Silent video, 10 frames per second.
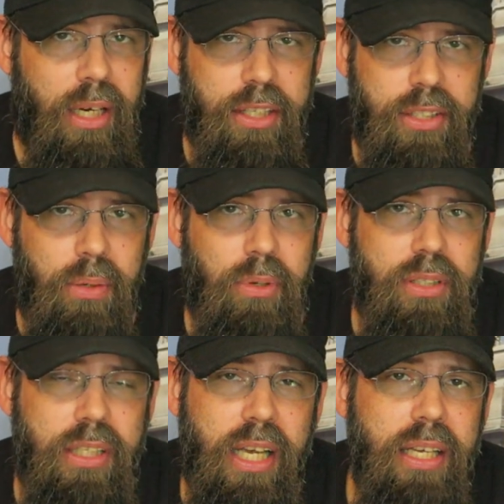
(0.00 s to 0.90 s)
But like I said,
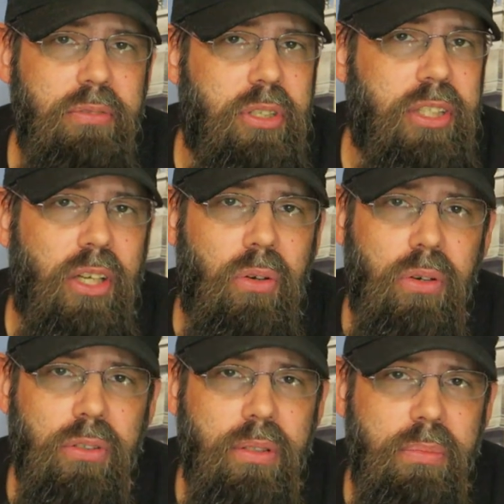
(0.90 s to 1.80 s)
once again, just get a
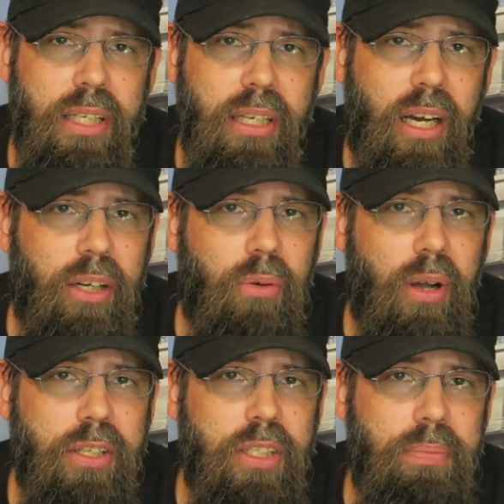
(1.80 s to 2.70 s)
hold of me on
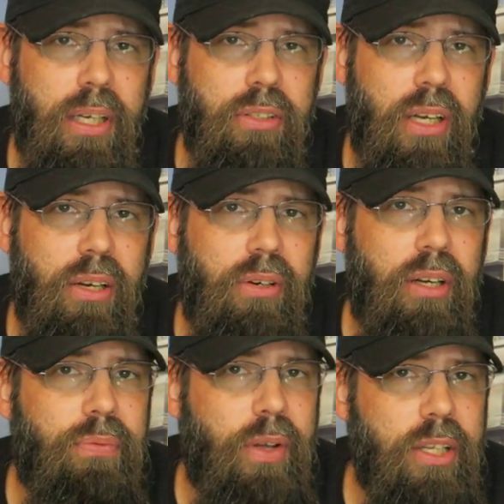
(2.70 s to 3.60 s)
Quassi's Bell
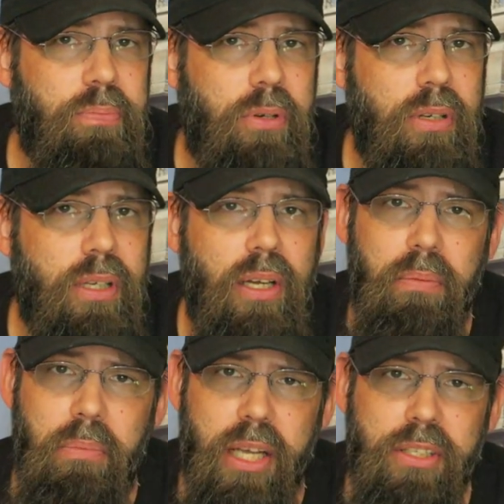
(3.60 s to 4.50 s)
Tower on Facebook,
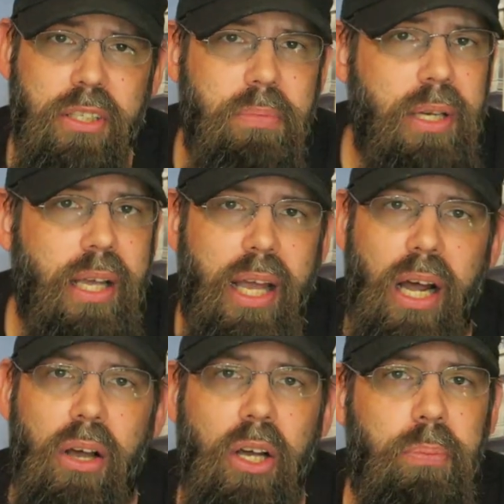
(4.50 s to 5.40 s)
message me
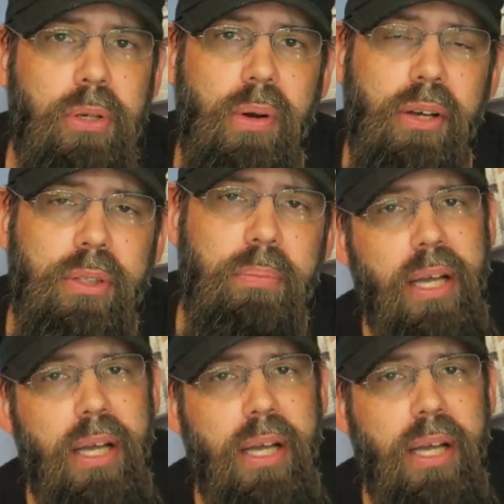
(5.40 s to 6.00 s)
and I'll help you out